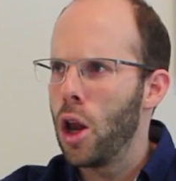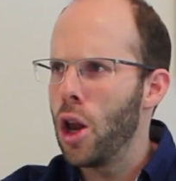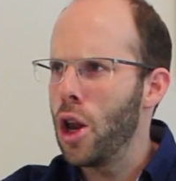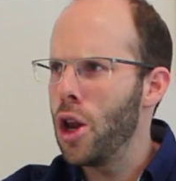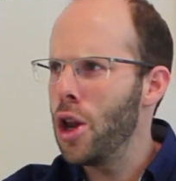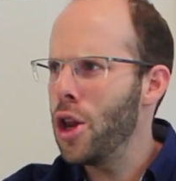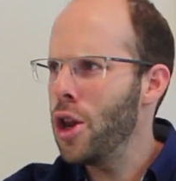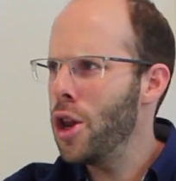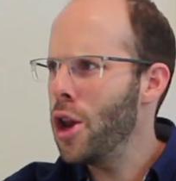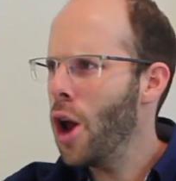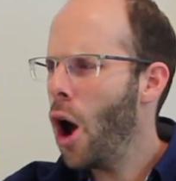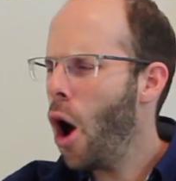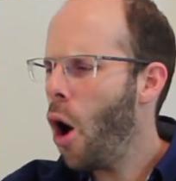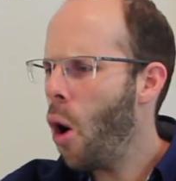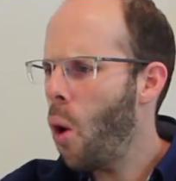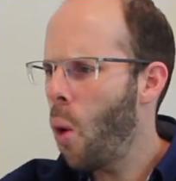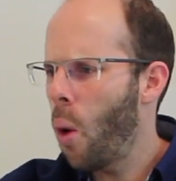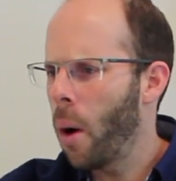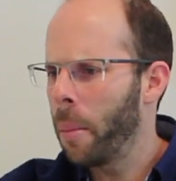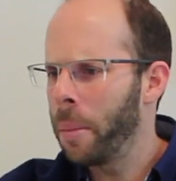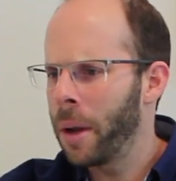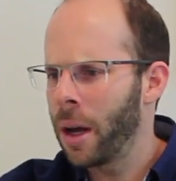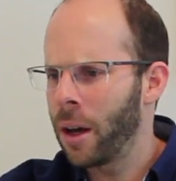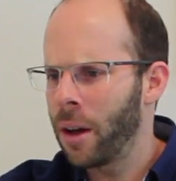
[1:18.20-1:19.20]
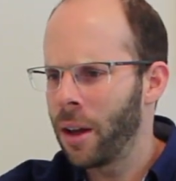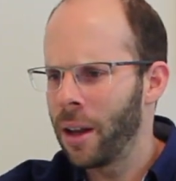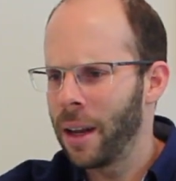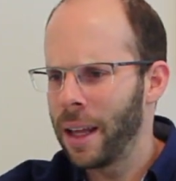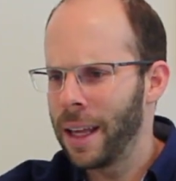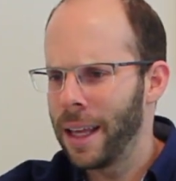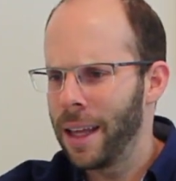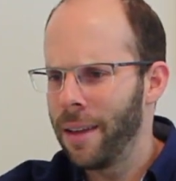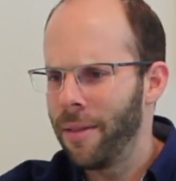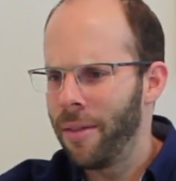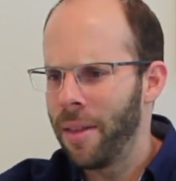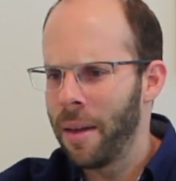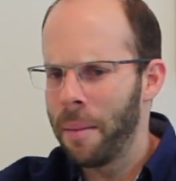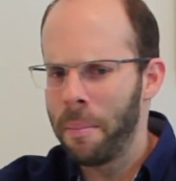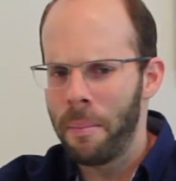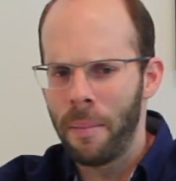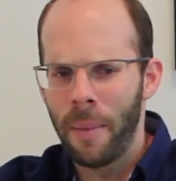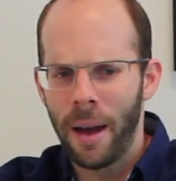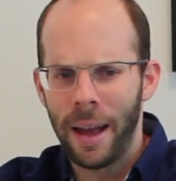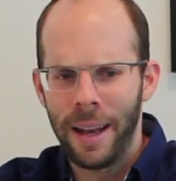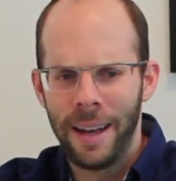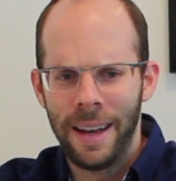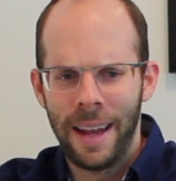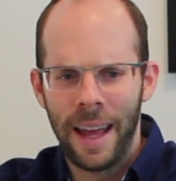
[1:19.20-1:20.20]
No, I'm not gonna give them
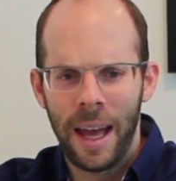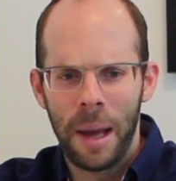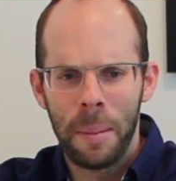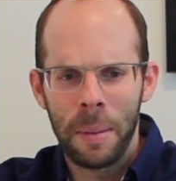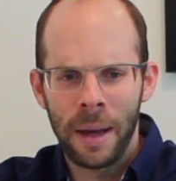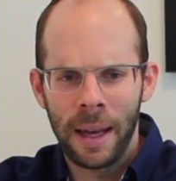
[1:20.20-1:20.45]
my name